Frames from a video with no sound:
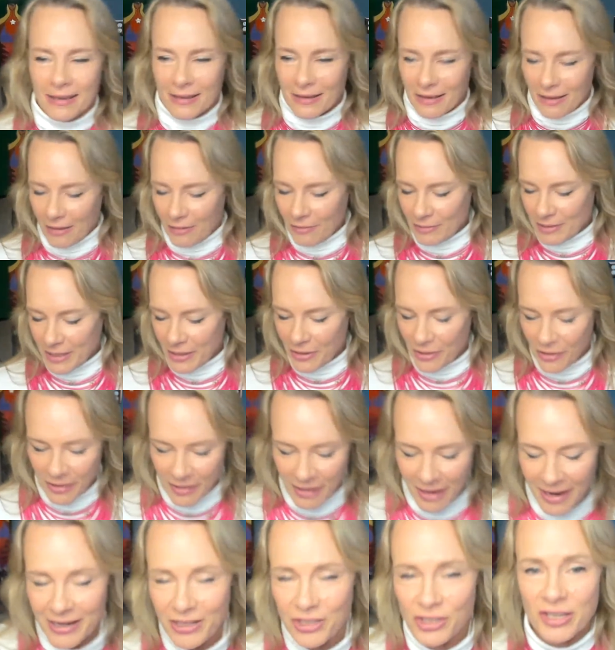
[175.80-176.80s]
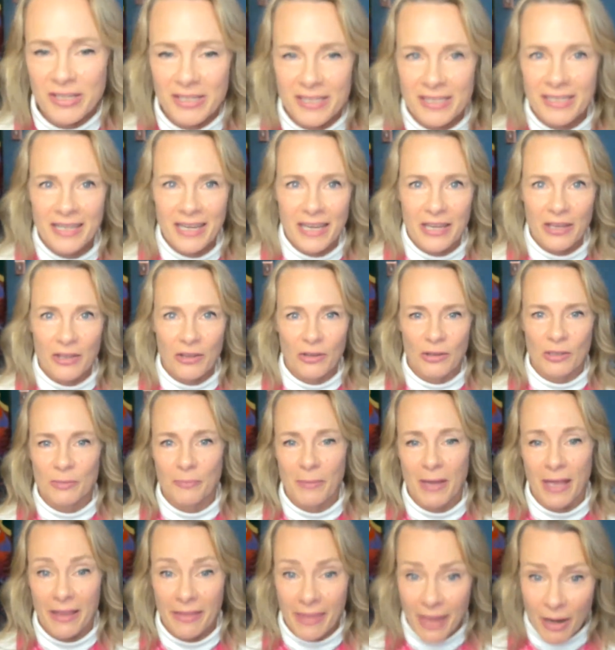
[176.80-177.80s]
Oh dear, I just killed
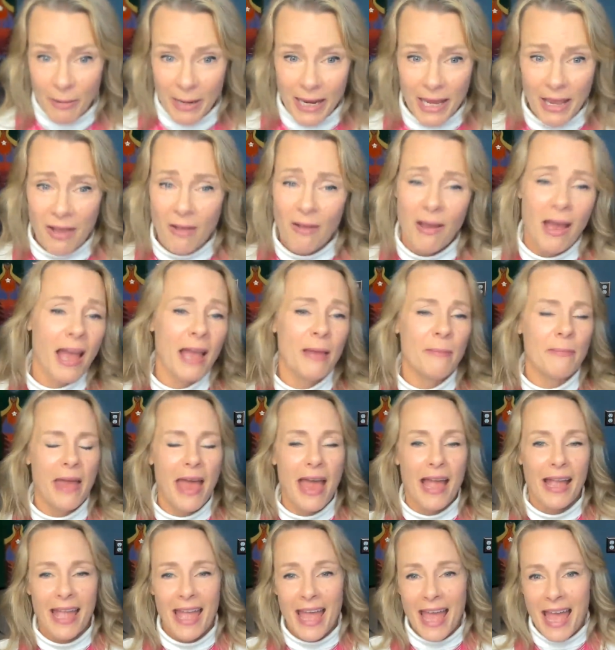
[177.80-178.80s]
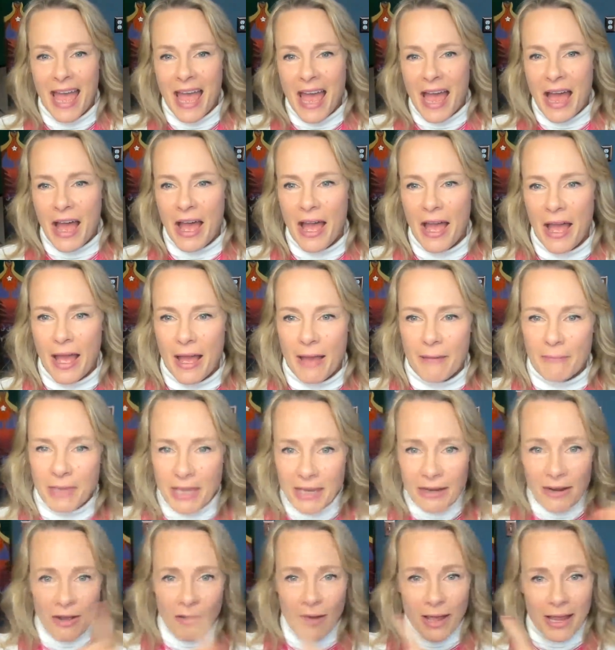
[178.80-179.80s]
there we go. I'm back.
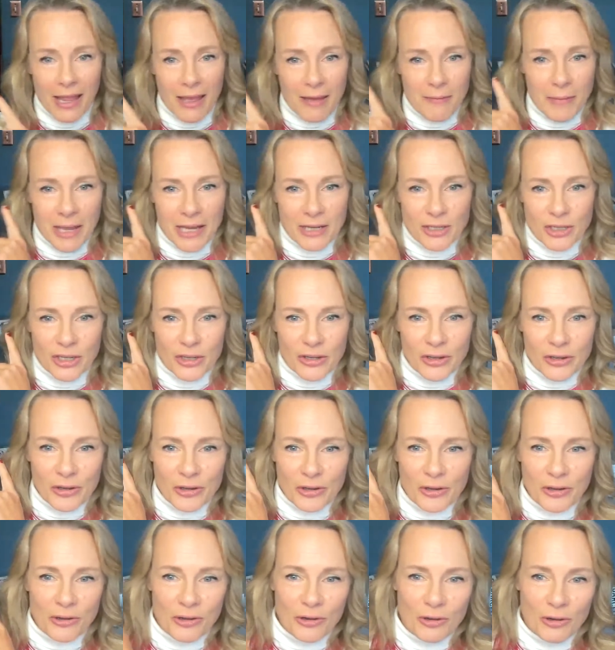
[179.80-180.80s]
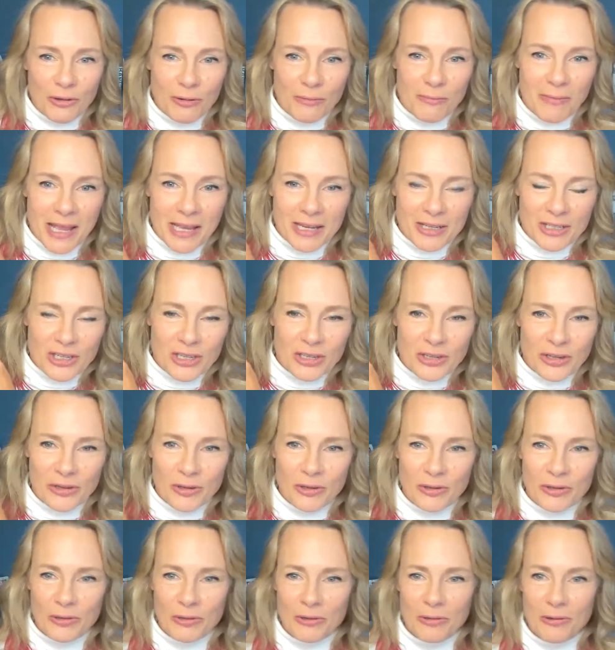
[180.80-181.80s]
I got my
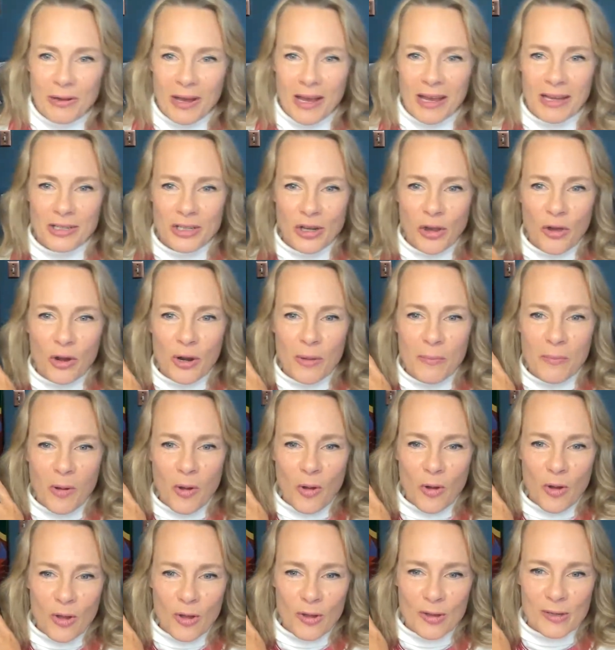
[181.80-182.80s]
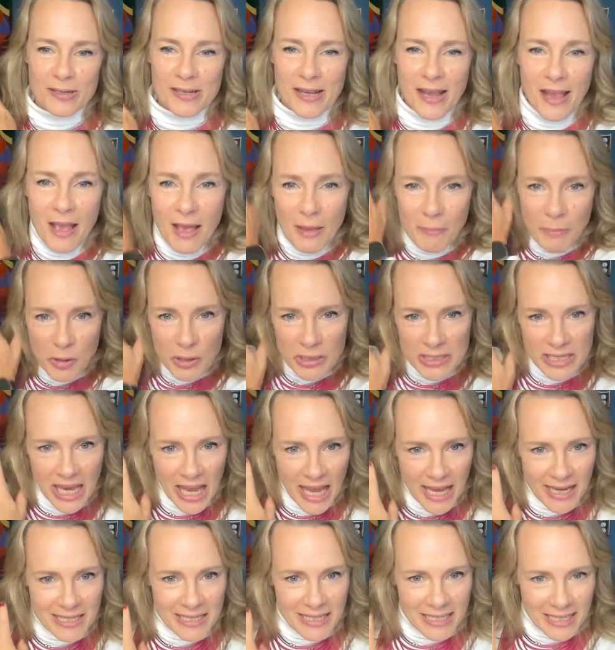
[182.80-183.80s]
two totem poles
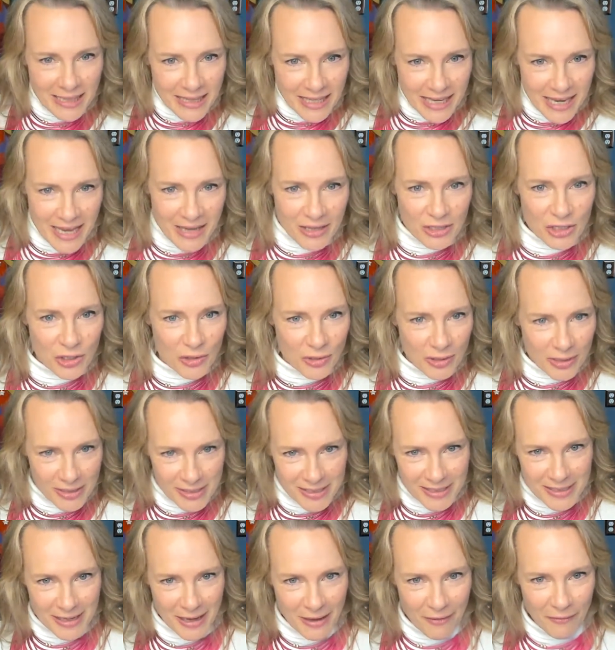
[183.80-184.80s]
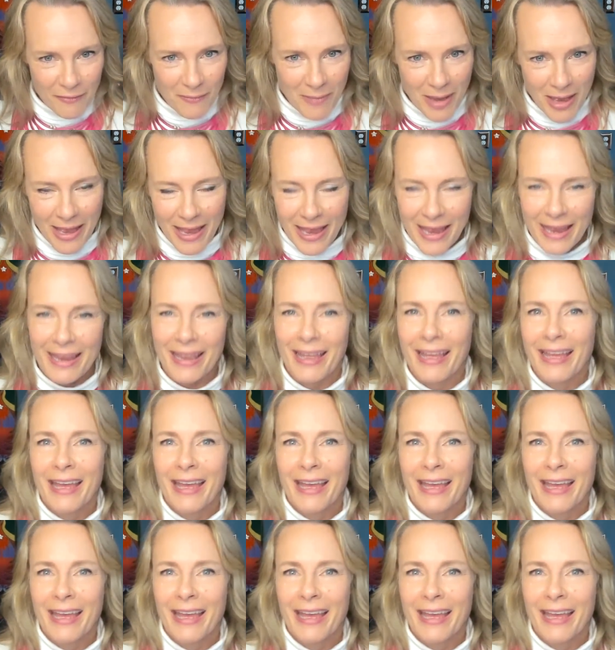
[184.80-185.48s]
protecting the entrance of my